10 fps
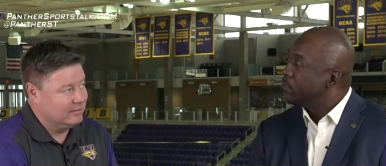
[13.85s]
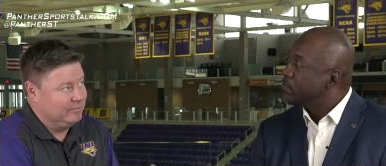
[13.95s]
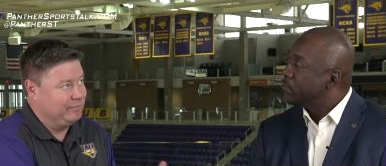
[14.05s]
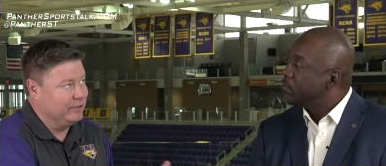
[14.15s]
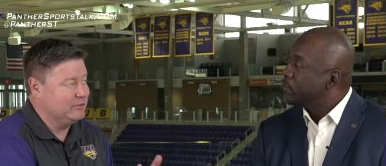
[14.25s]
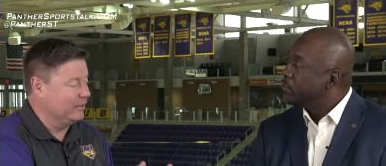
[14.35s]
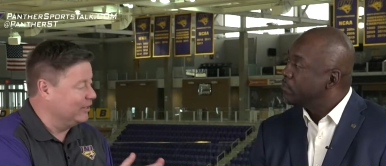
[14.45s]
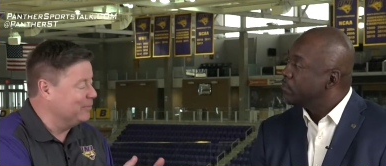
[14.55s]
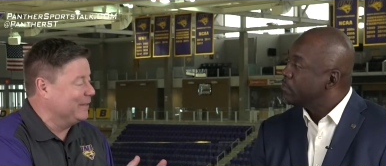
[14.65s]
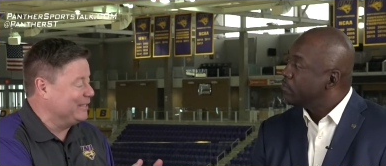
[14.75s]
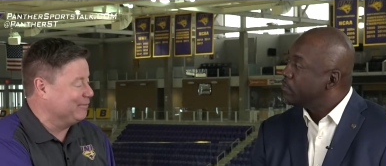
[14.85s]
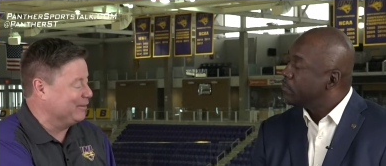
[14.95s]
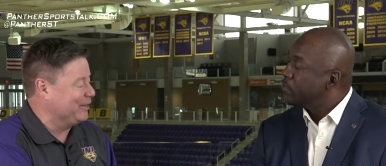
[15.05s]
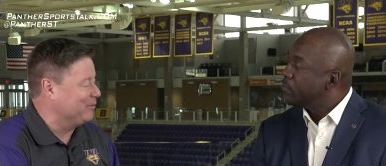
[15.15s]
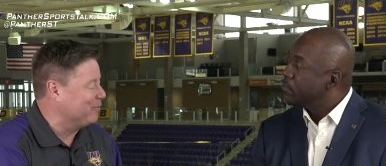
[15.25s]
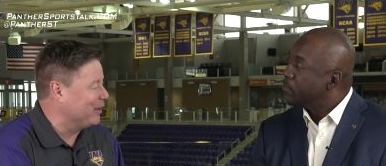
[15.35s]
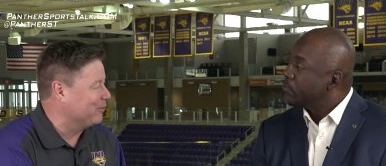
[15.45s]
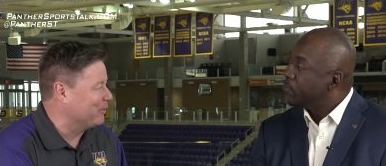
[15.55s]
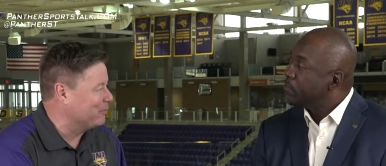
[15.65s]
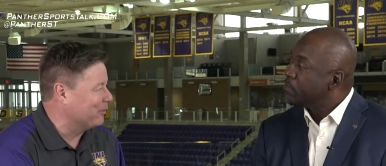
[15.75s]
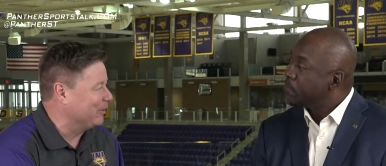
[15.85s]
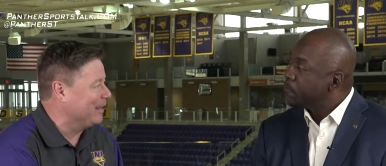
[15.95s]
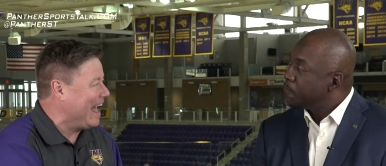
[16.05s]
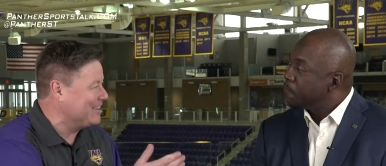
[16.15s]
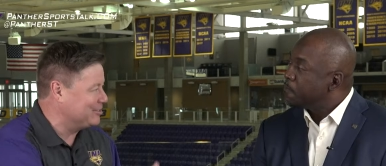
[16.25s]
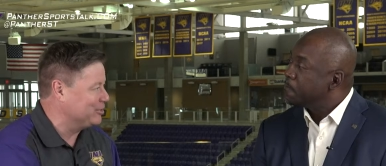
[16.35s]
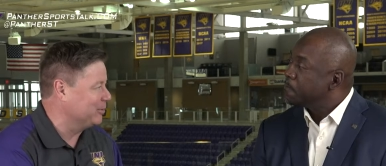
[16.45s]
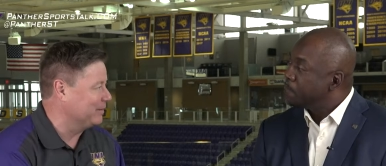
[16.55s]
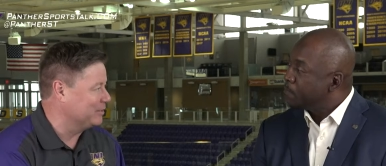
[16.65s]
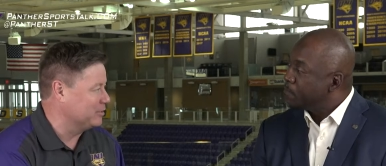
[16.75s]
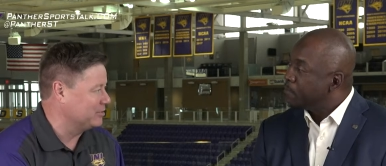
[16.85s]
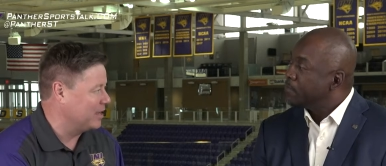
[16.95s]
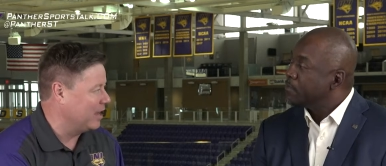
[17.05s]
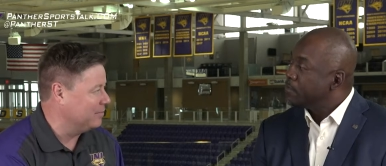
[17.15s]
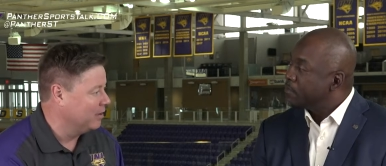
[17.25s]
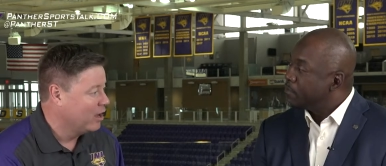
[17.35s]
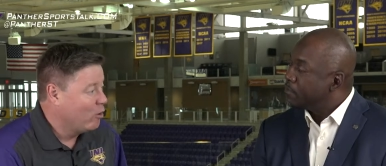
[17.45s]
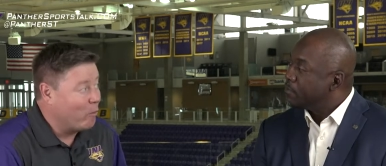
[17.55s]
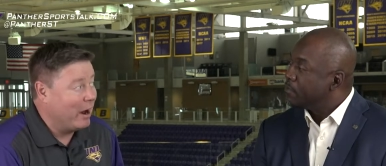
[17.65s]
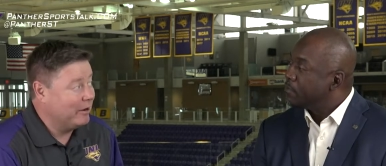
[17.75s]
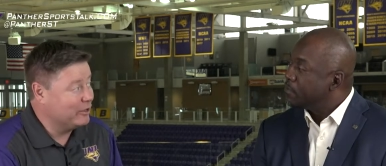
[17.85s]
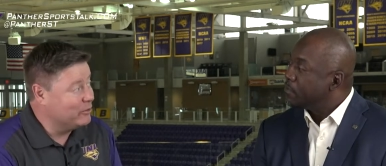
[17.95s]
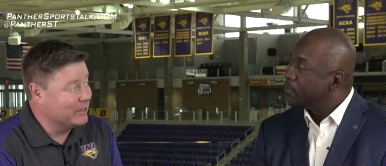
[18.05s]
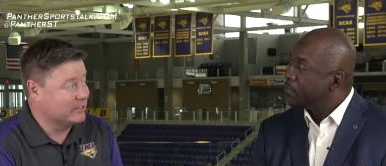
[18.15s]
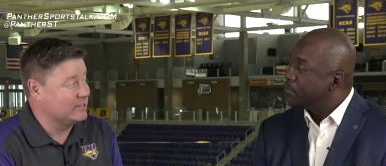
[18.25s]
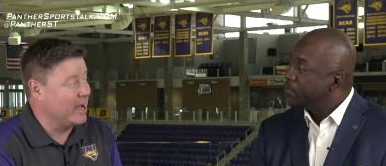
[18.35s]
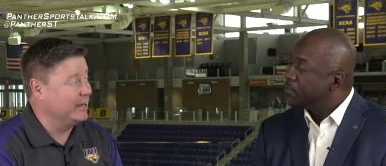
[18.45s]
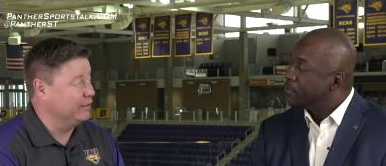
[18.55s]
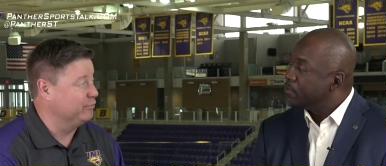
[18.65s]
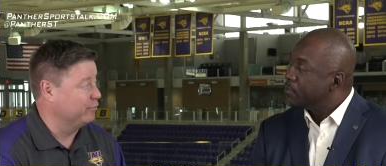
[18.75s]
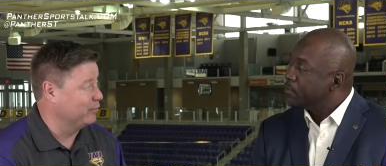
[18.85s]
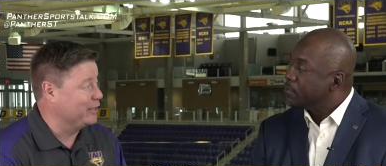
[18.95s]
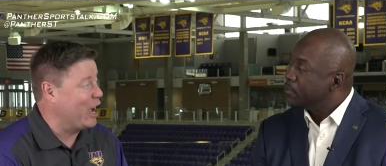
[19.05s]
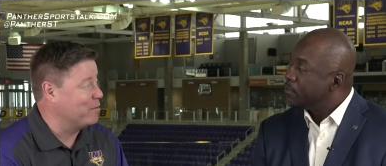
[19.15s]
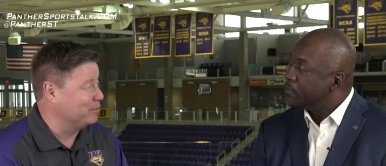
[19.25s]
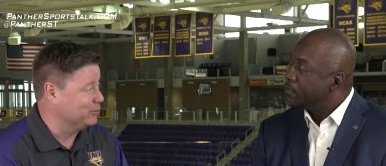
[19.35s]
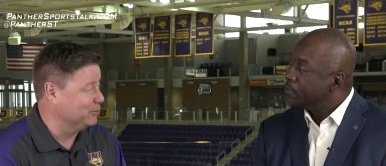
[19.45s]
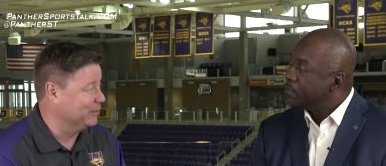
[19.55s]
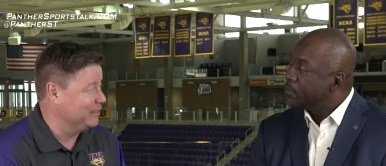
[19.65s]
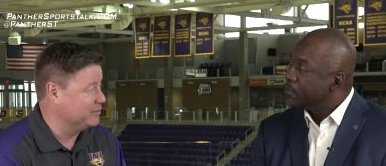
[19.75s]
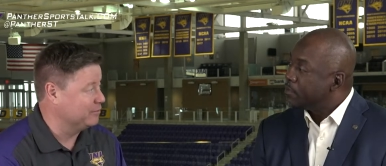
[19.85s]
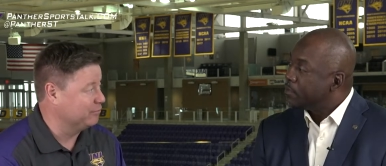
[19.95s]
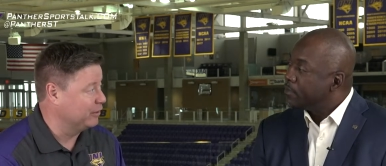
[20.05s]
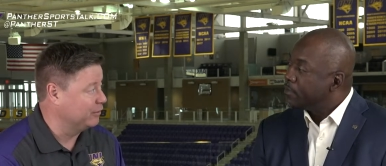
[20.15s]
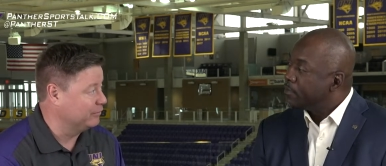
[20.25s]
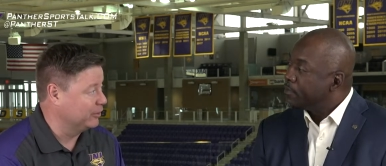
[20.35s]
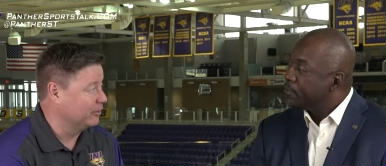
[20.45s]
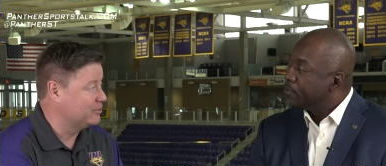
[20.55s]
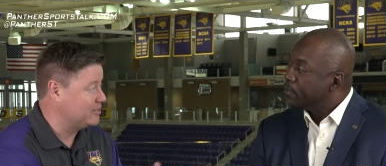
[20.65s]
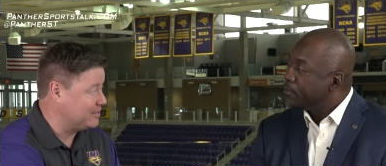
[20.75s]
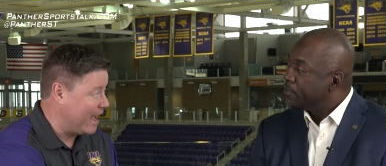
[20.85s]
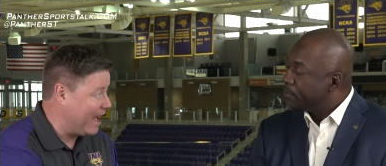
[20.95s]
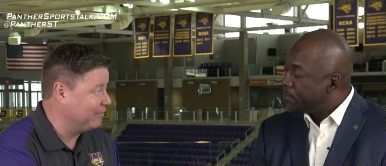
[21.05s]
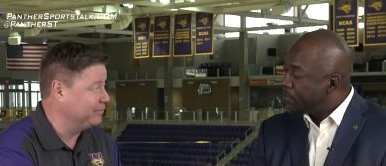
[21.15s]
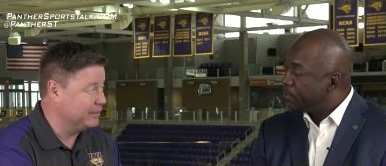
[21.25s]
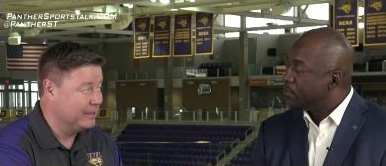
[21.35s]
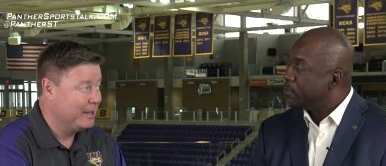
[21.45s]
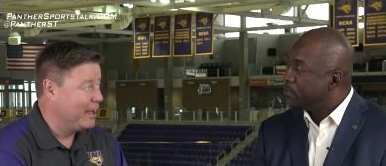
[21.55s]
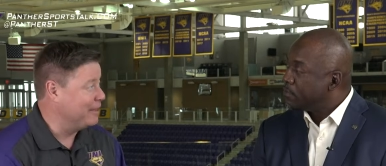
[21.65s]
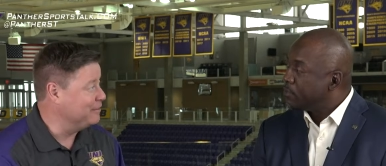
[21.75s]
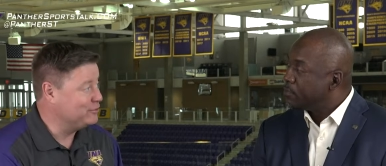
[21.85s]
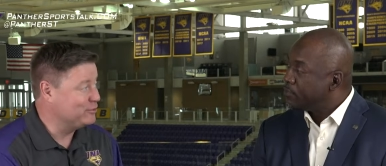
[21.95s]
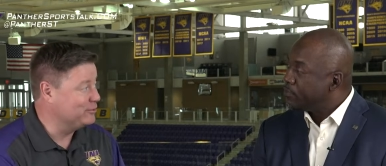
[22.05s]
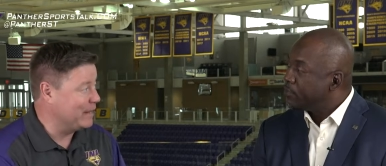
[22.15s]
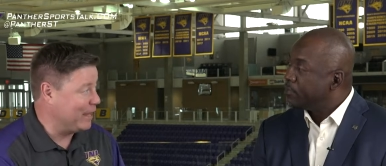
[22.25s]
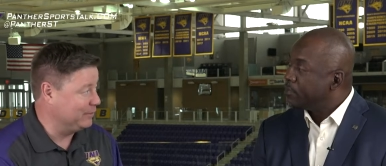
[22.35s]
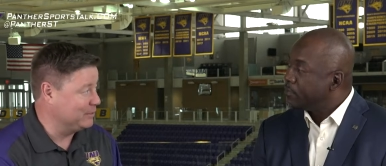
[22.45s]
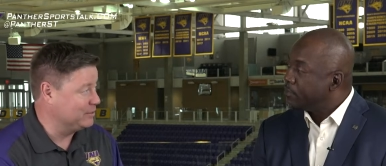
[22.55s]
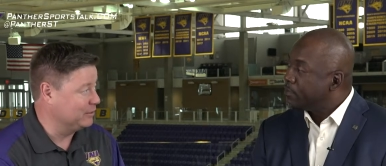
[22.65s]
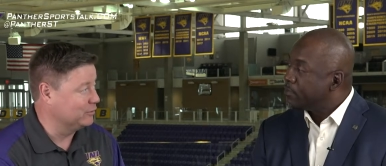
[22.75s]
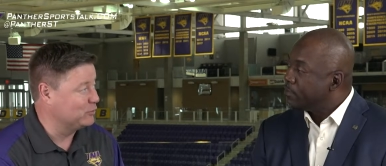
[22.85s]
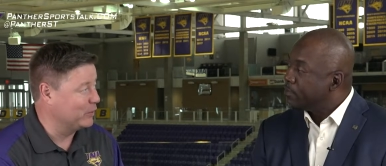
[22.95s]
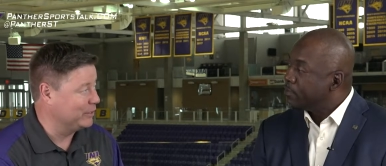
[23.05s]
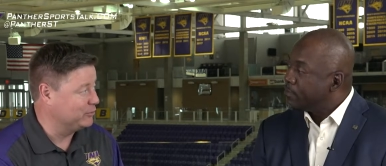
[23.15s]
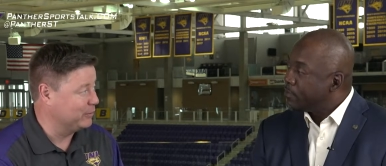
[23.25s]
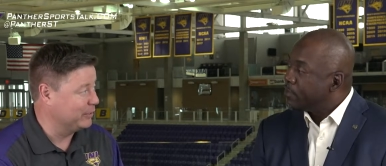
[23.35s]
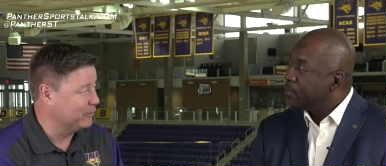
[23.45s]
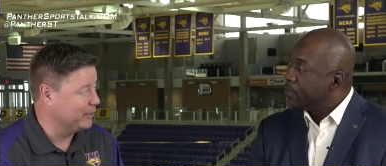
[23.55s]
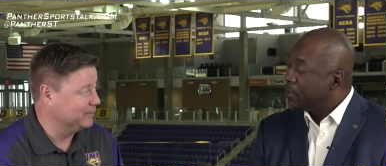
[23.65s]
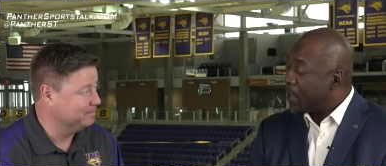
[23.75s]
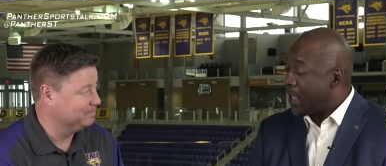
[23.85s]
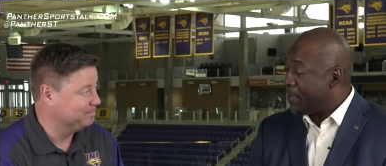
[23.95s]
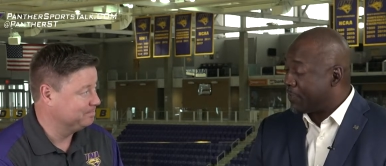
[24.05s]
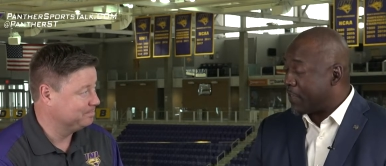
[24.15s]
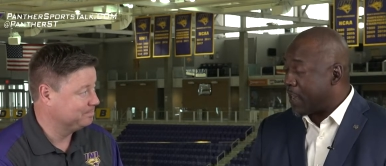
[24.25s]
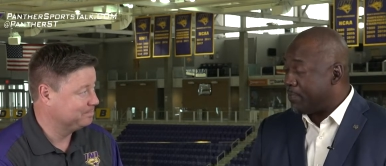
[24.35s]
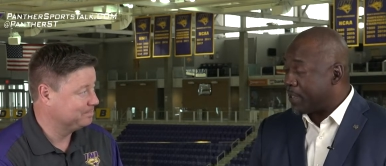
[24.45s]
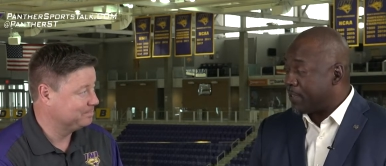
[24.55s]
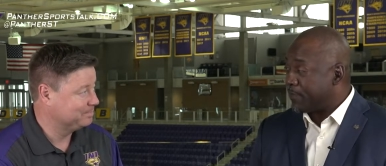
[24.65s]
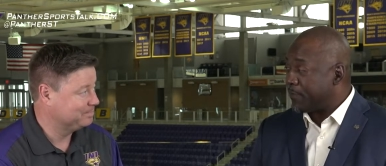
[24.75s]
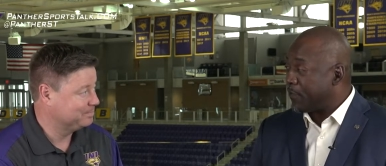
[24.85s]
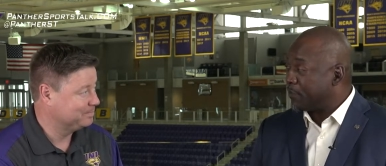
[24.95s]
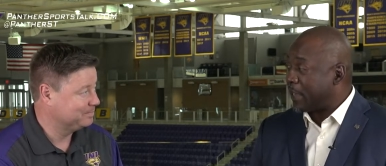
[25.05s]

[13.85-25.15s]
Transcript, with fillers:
Speaker 1: feels a little bit different than where we were last year at this time. Why are you excited for the opportunities in front of your staff and, and these student athletes here in 2021?
Speaker 2: I'm excited because it feels a